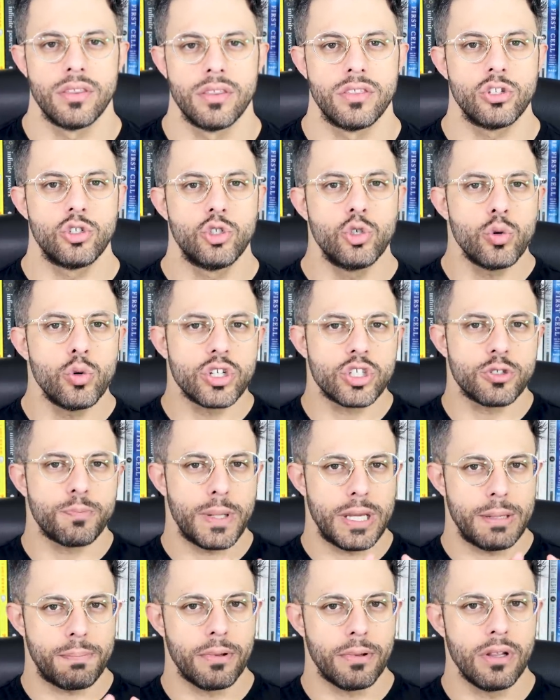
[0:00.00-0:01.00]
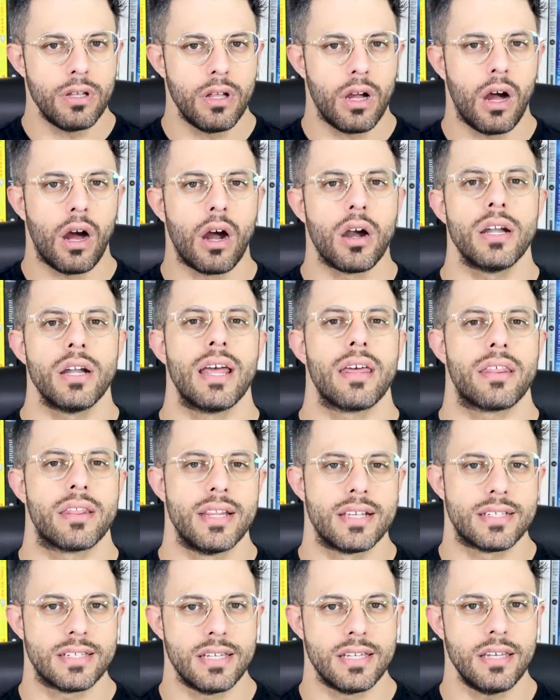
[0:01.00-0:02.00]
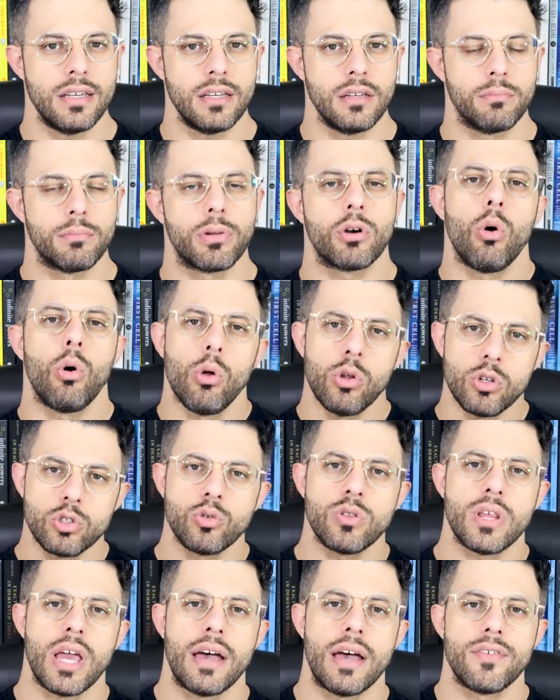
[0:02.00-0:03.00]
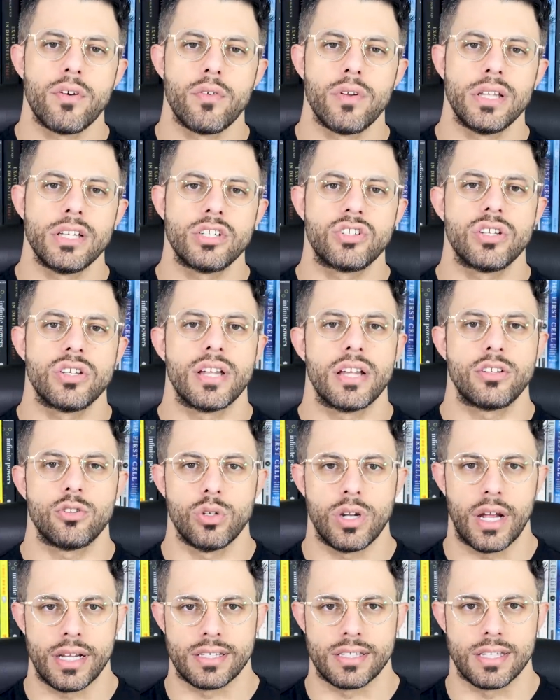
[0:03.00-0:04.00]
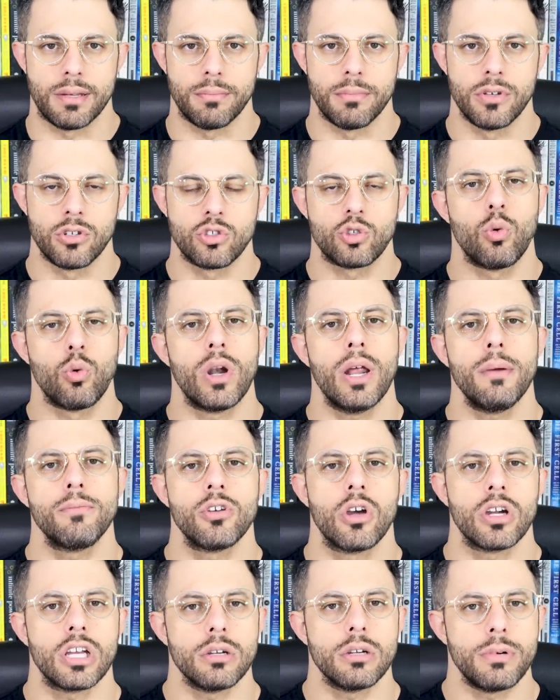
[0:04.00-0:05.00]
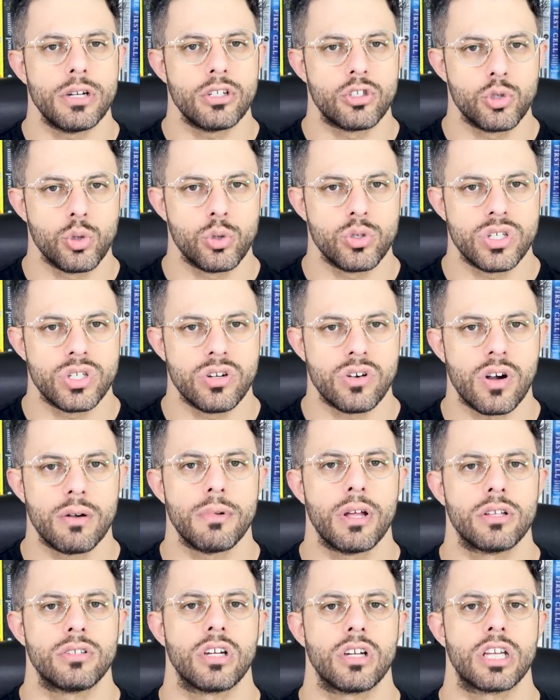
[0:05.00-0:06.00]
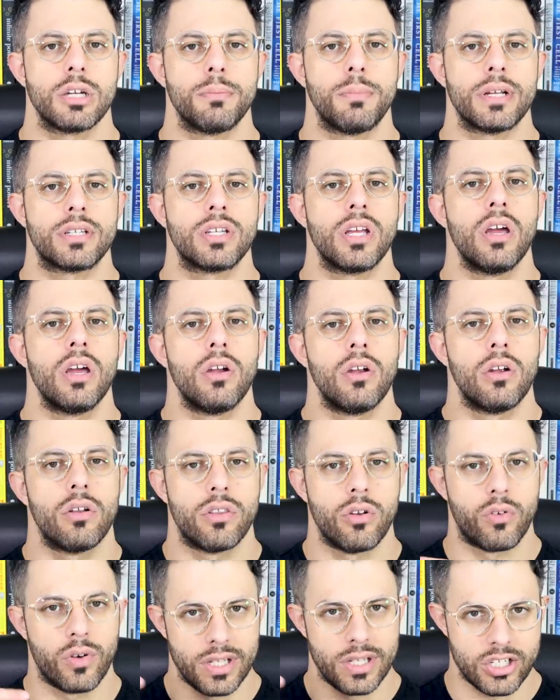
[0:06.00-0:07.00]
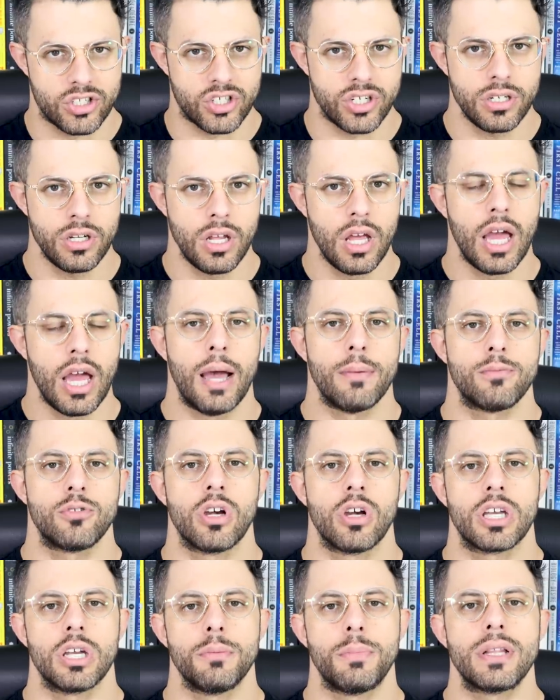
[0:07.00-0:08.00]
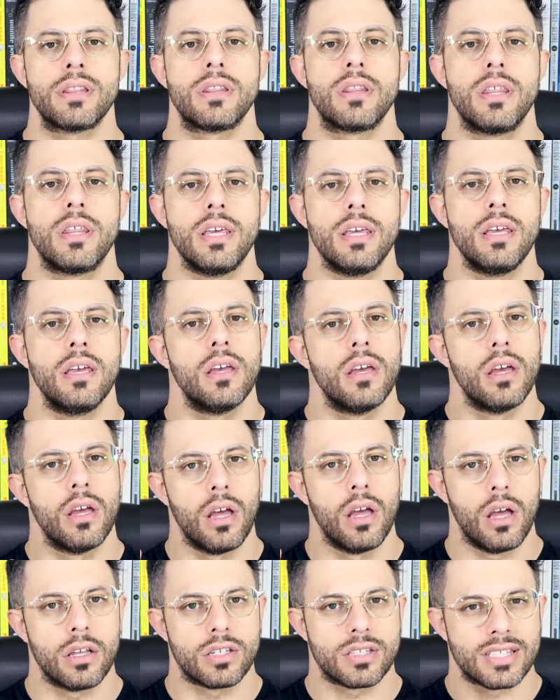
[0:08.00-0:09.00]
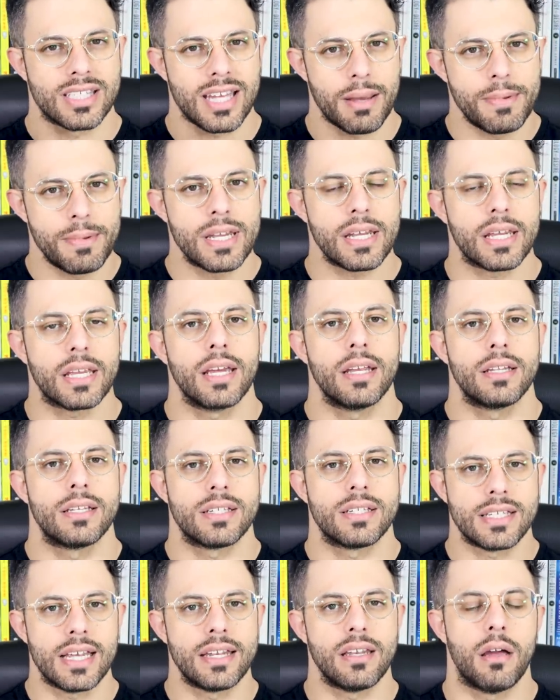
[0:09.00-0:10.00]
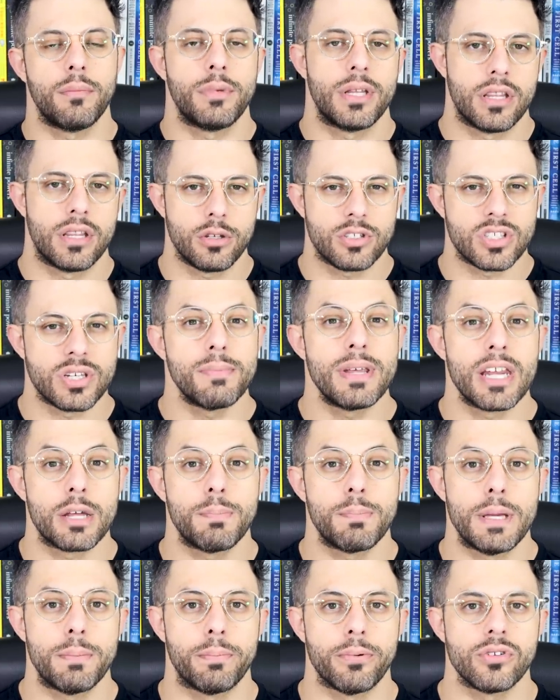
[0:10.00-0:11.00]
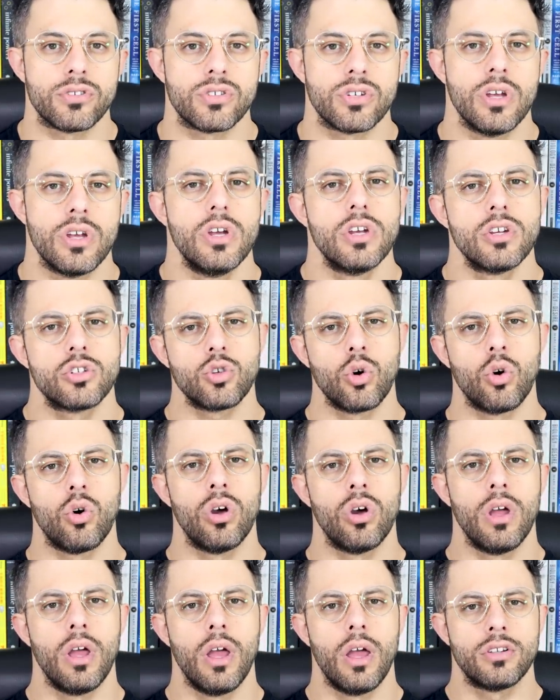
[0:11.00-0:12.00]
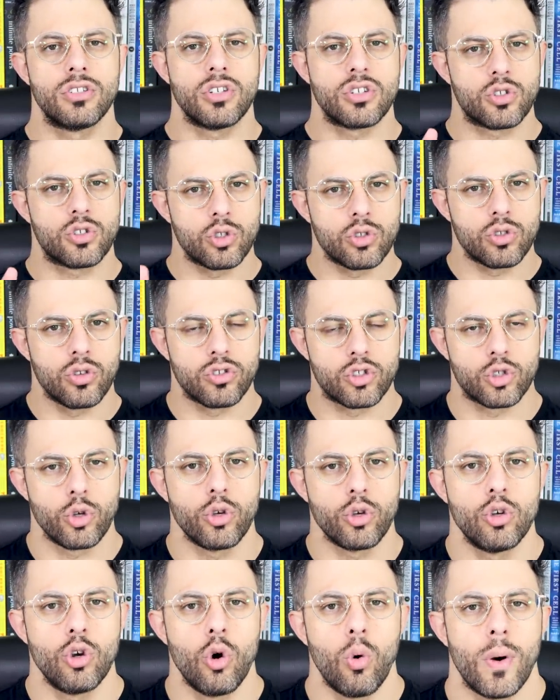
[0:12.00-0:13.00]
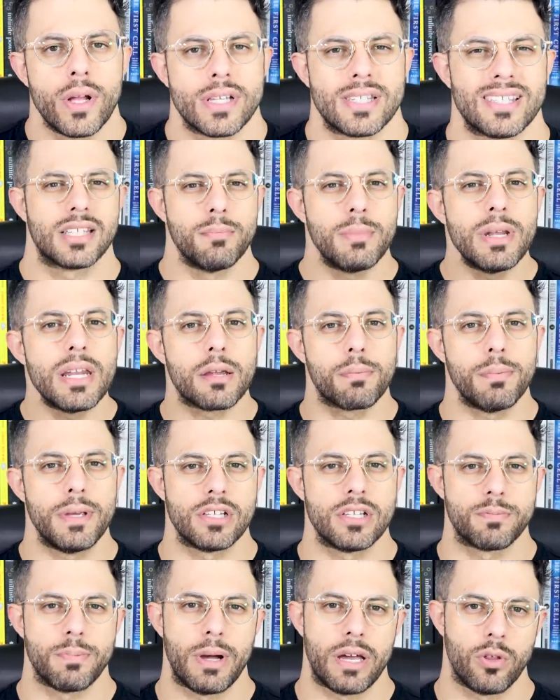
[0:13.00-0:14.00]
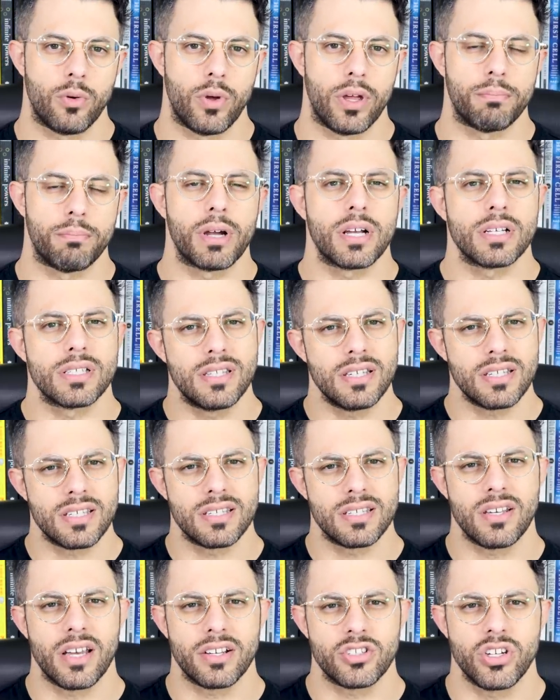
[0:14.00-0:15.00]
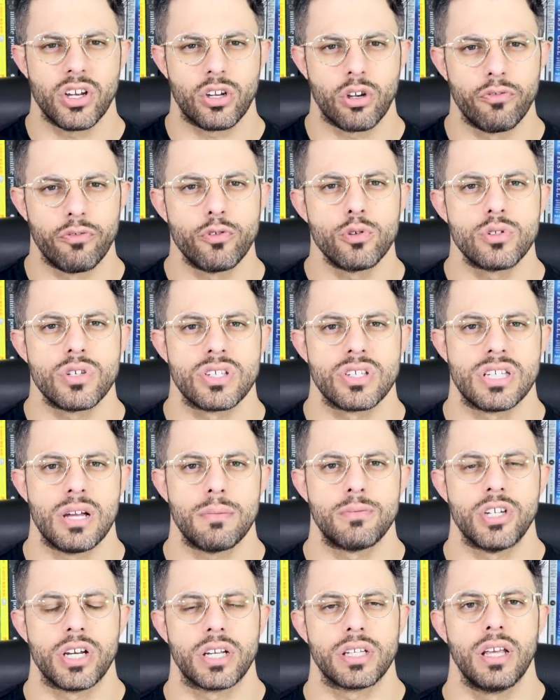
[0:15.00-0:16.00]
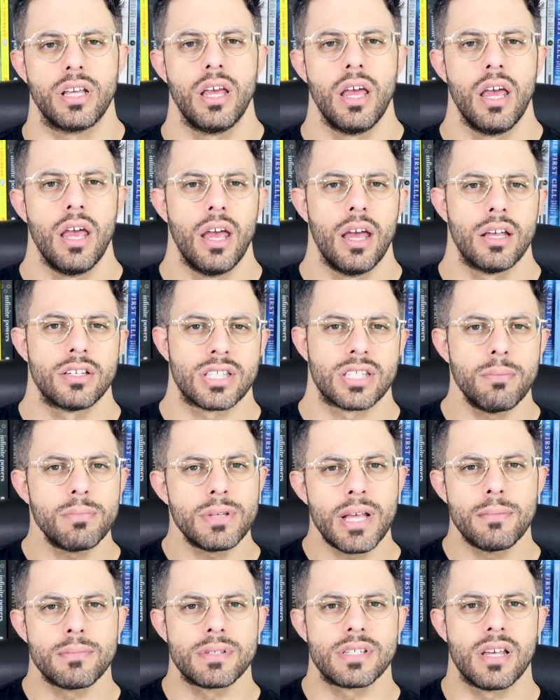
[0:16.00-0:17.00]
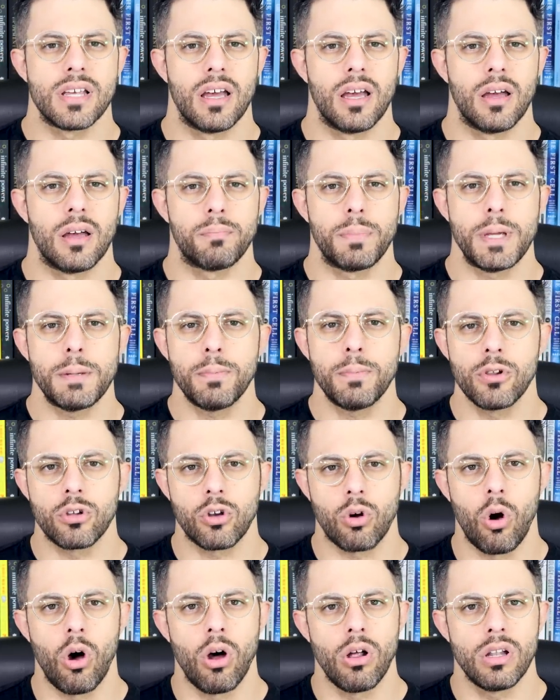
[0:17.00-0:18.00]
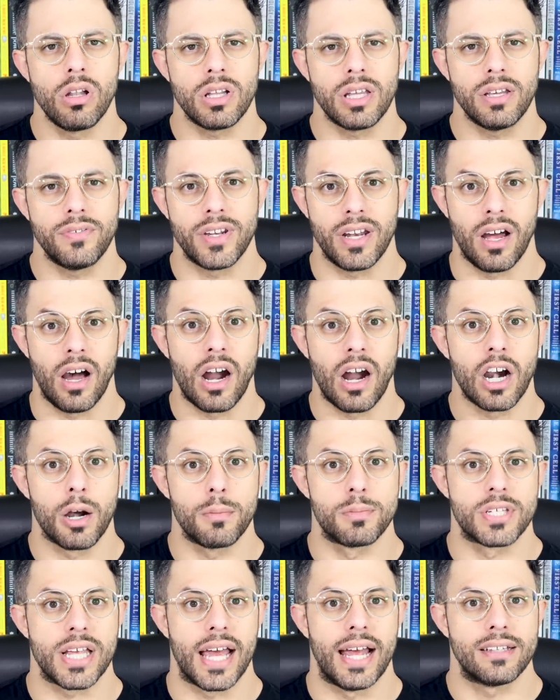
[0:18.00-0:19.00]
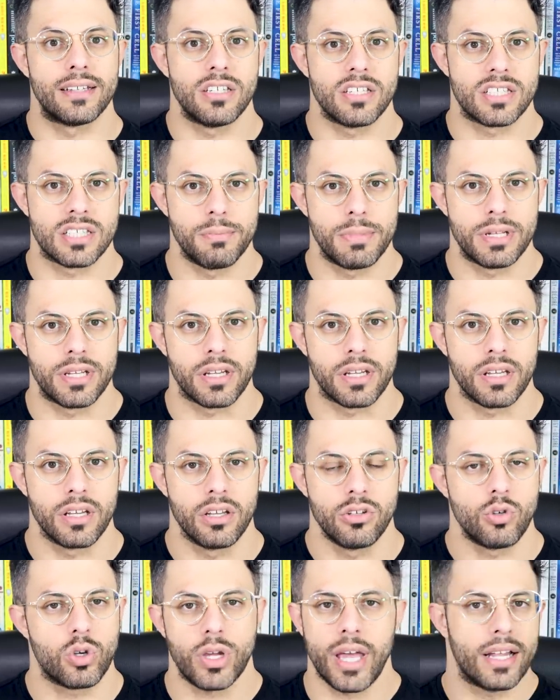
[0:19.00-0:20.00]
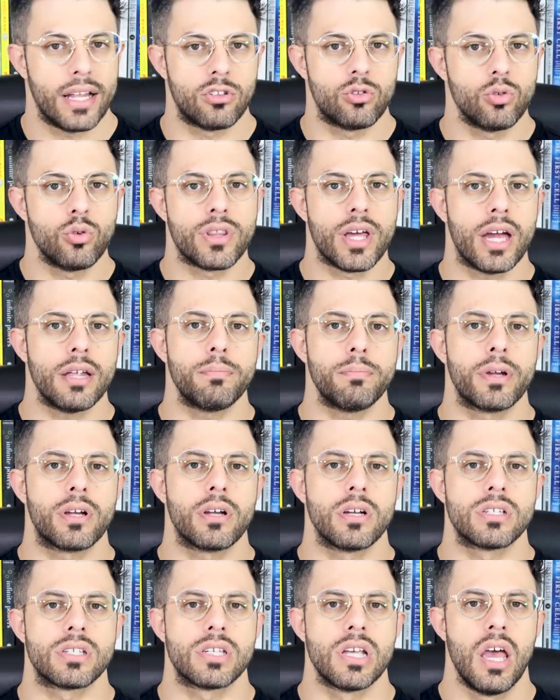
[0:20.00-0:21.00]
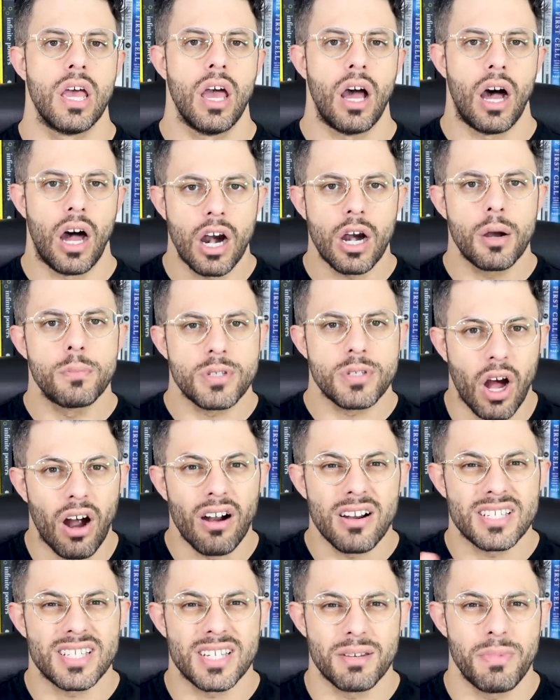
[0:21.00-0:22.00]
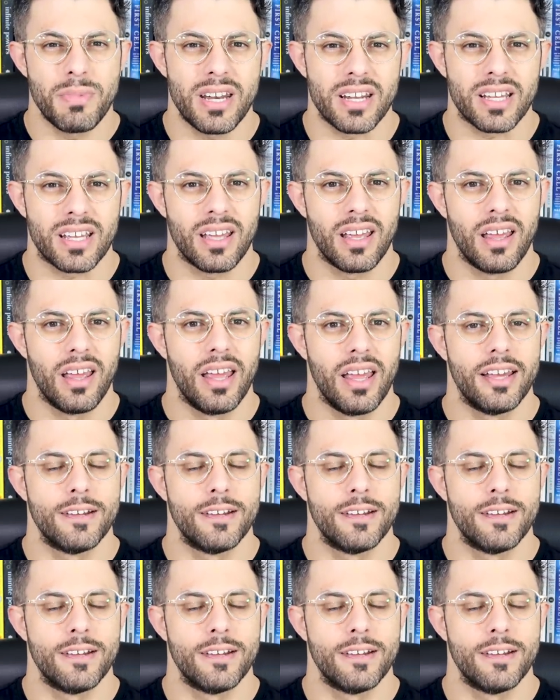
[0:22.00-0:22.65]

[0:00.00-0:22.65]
The Jewish people are an ethnicity, but also they have a religion that unites them. So when I'm talking about Jews here, I'm not talking about the religion, I'm talking about the Semitic descent, the Semitic peoples. So just so you know what Semitic means, by the way, because this is actually a confusing subject. Sometimes people call even Arabs anti-Semitic. You can't do that because Arabs are Semitic.